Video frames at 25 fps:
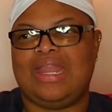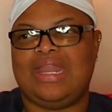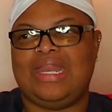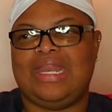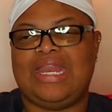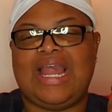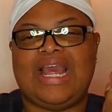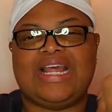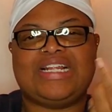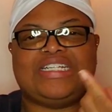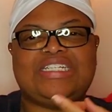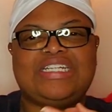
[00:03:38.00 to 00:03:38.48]

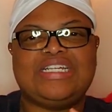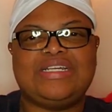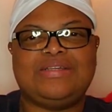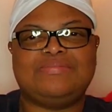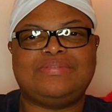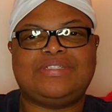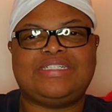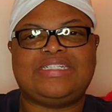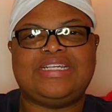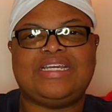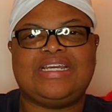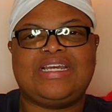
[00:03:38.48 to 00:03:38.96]
lets
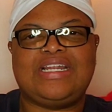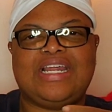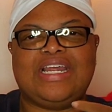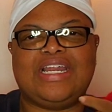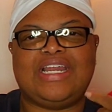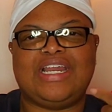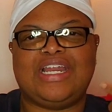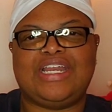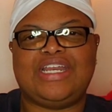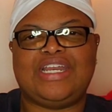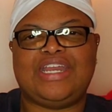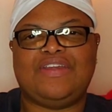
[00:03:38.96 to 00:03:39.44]
him see it
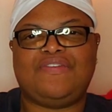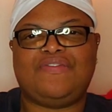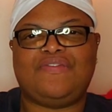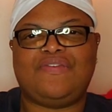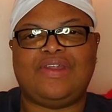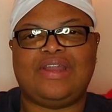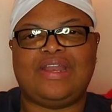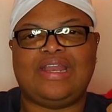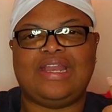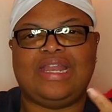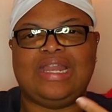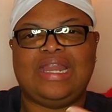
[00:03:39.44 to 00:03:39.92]
in a
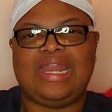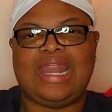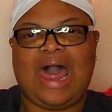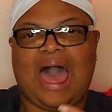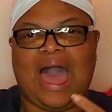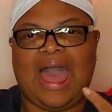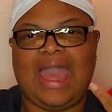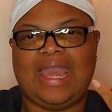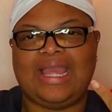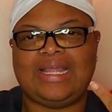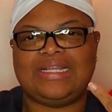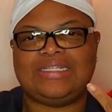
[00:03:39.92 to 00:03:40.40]
different
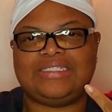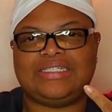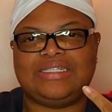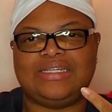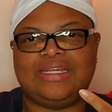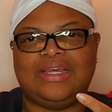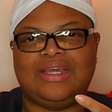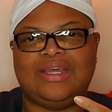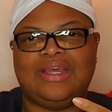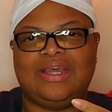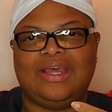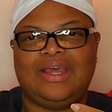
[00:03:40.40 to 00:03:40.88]
light
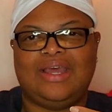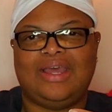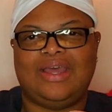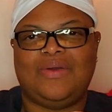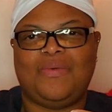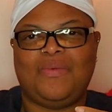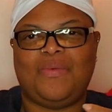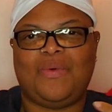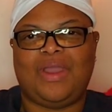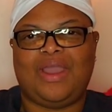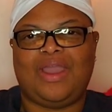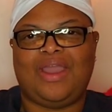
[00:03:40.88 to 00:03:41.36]

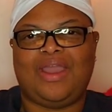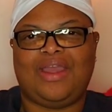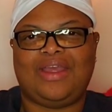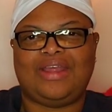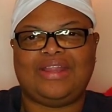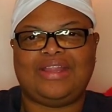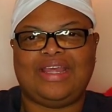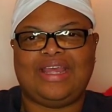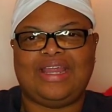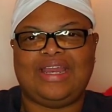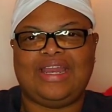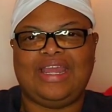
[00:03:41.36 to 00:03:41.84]
where
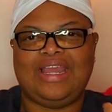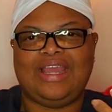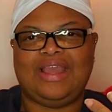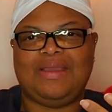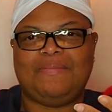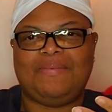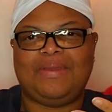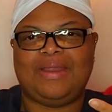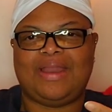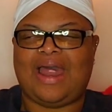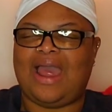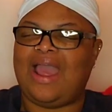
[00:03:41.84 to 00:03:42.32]
then he
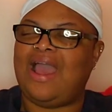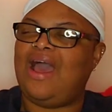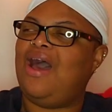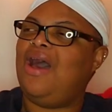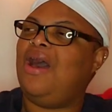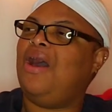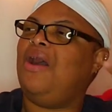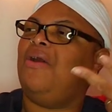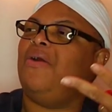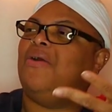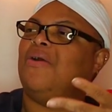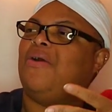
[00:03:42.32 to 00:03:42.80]
can be like,
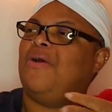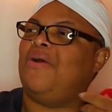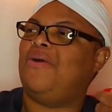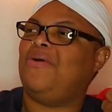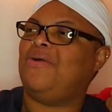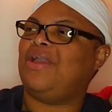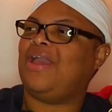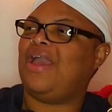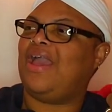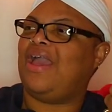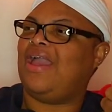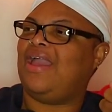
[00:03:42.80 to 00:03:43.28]

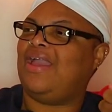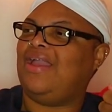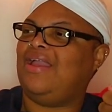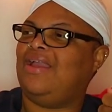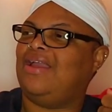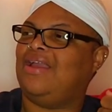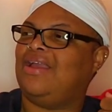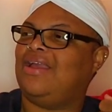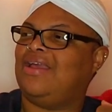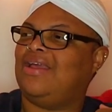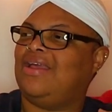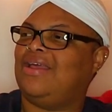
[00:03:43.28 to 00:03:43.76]
oh, okay.
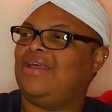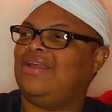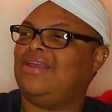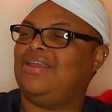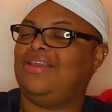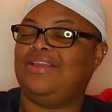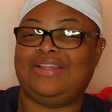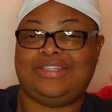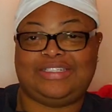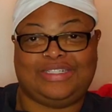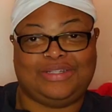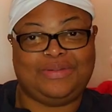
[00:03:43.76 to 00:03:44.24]

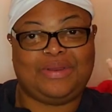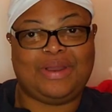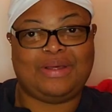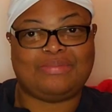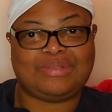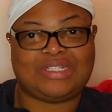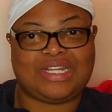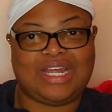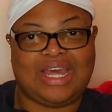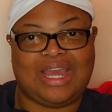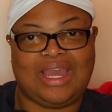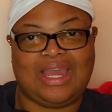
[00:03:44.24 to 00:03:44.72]
You see what
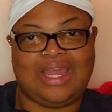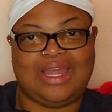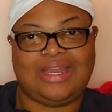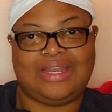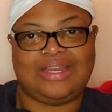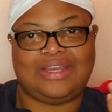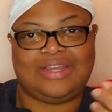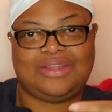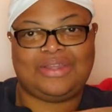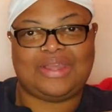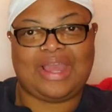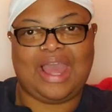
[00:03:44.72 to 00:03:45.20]
I'm
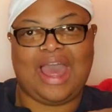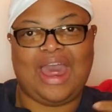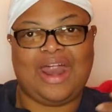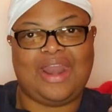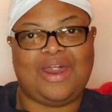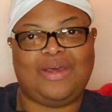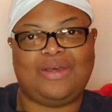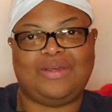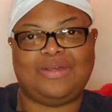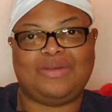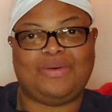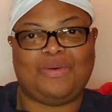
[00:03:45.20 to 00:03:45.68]
saying? The,
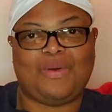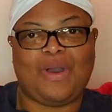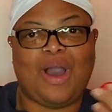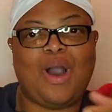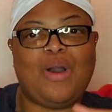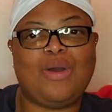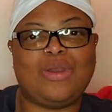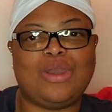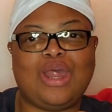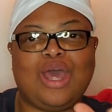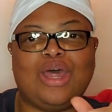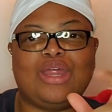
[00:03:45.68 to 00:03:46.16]
I
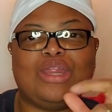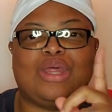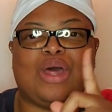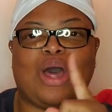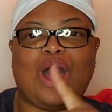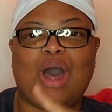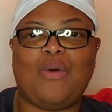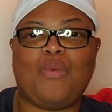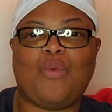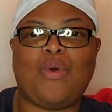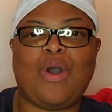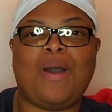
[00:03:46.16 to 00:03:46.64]
don't,
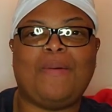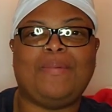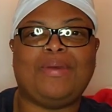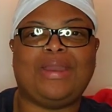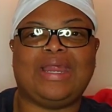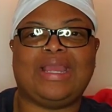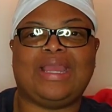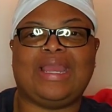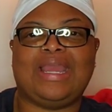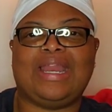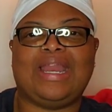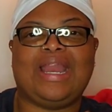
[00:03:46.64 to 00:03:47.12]
another, a
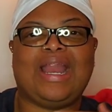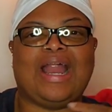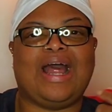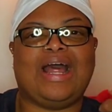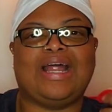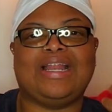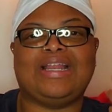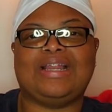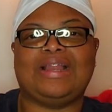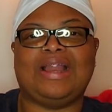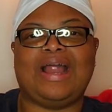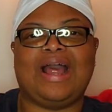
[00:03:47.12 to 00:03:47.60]
woman to get it.
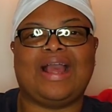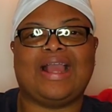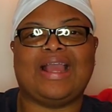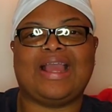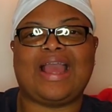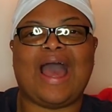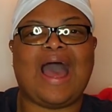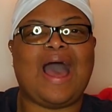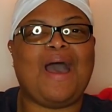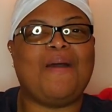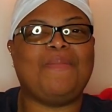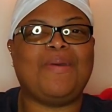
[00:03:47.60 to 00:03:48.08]
A, a
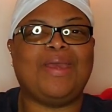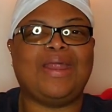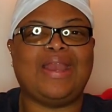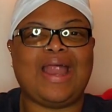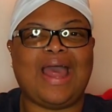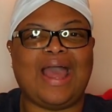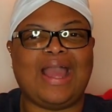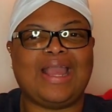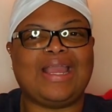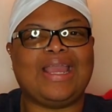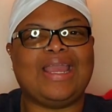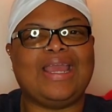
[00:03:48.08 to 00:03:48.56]
guy may
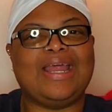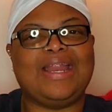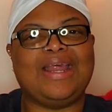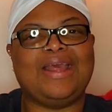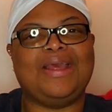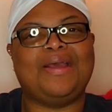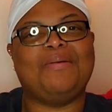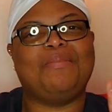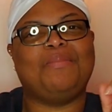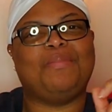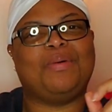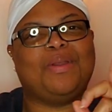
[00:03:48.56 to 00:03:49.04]
not get
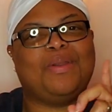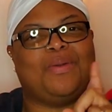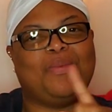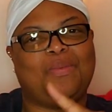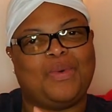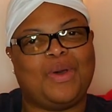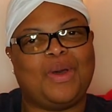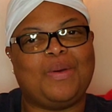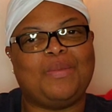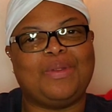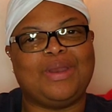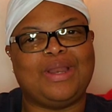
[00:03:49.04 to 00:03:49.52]
it, but a
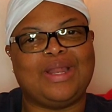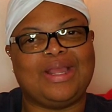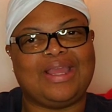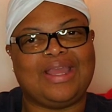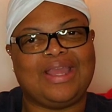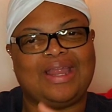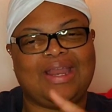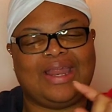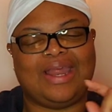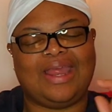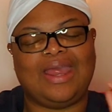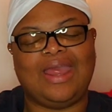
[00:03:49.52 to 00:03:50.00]
woman
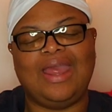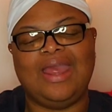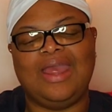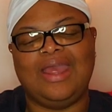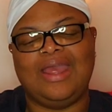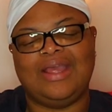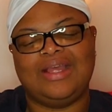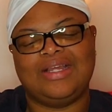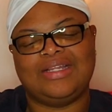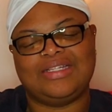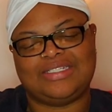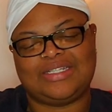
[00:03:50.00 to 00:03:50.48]
to get it.
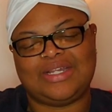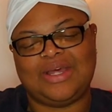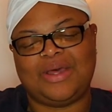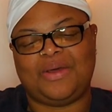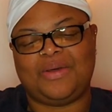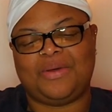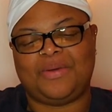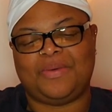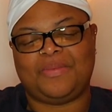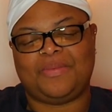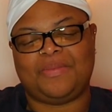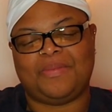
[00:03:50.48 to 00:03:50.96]

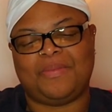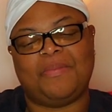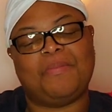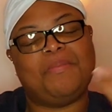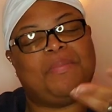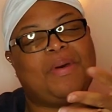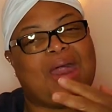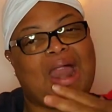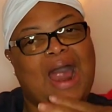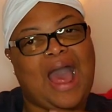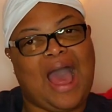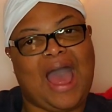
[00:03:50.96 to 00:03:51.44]
So,
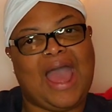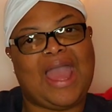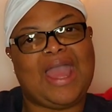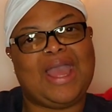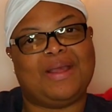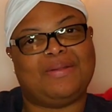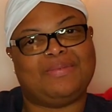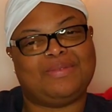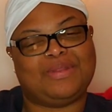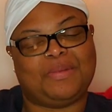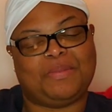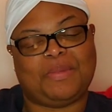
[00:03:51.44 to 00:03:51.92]
but I
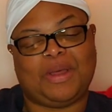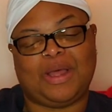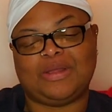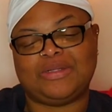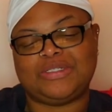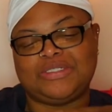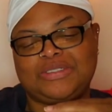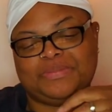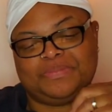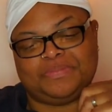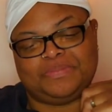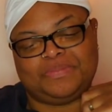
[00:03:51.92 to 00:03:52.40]
am the
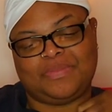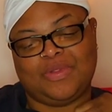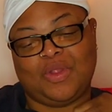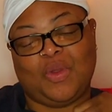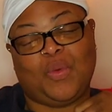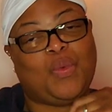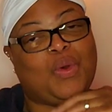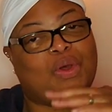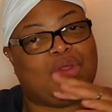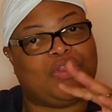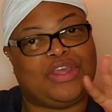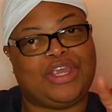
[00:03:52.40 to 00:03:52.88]
boss
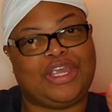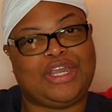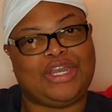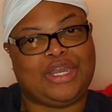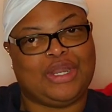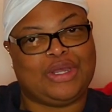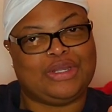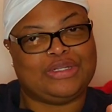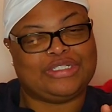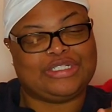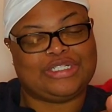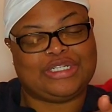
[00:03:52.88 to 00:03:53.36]
whether he
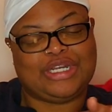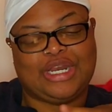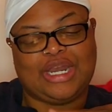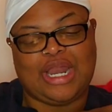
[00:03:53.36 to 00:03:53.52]
knows